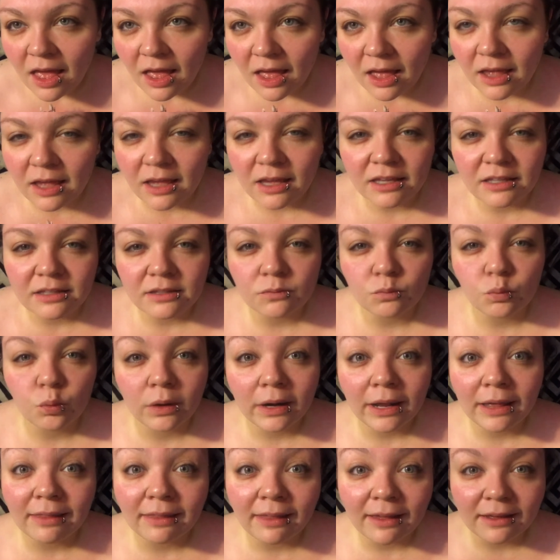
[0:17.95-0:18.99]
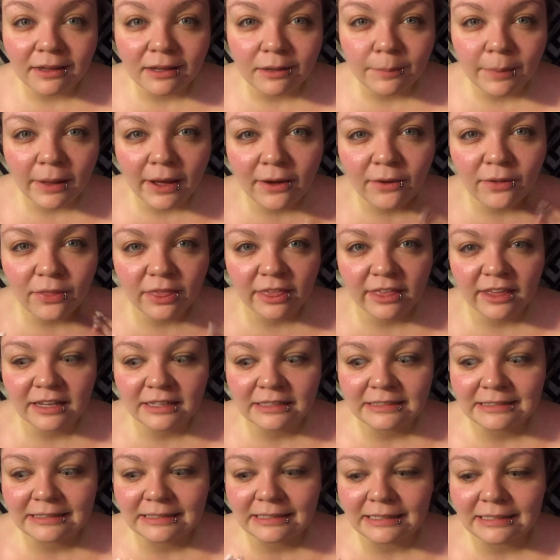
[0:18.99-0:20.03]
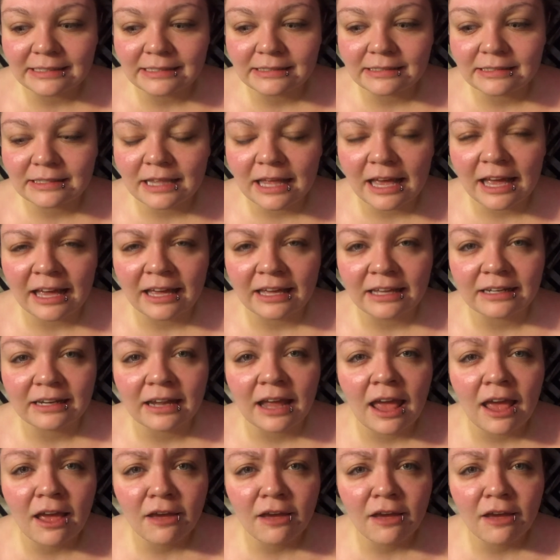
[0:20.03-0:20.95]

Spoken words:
And what I like about this is that